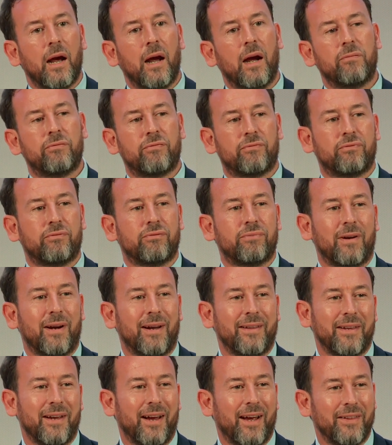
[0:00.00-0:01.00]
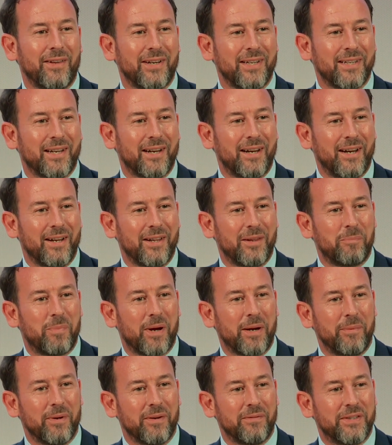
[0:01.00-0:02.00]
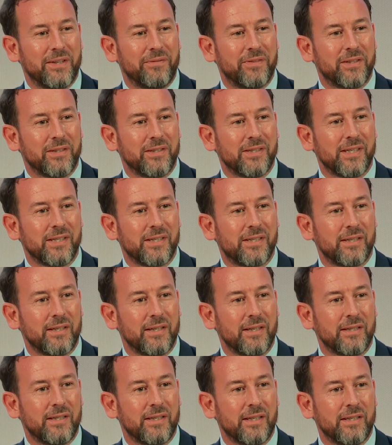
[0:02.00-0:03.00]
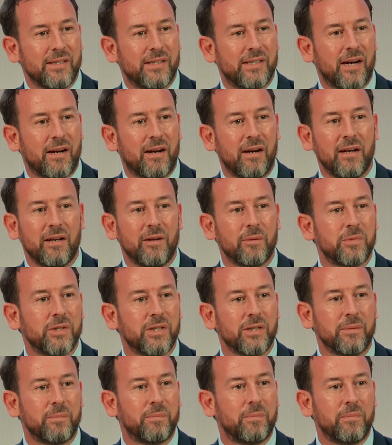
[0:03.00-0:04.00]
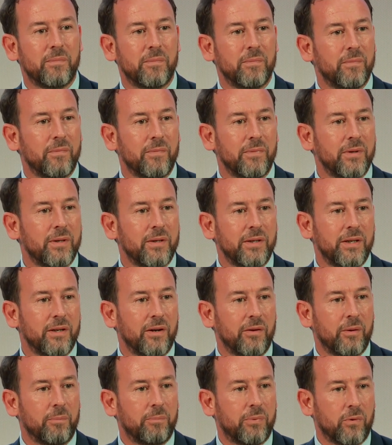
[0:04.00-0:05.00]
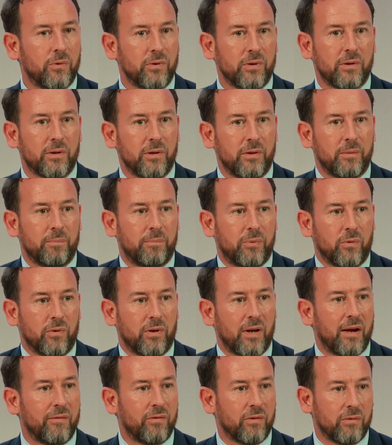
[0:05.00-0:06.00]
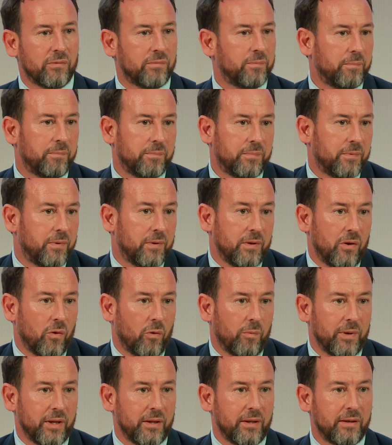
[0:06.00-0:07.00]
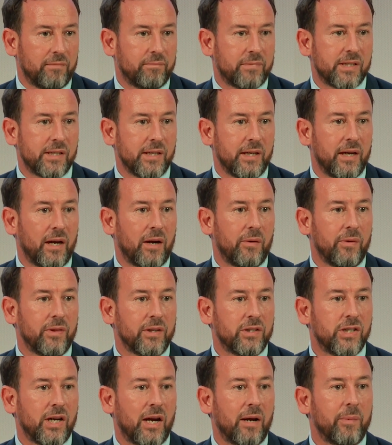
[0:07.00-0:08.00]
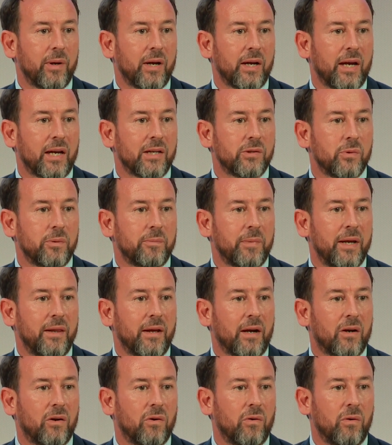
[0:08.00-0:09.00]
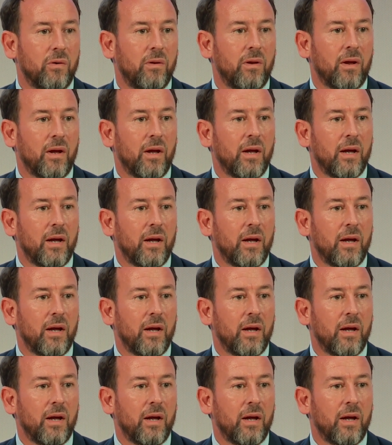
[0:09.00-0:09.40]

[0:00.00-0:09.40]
I think the payment of dividends is entirely up to, you know, the board level. Normally, the CEO and the chairman, I guess, would make that call.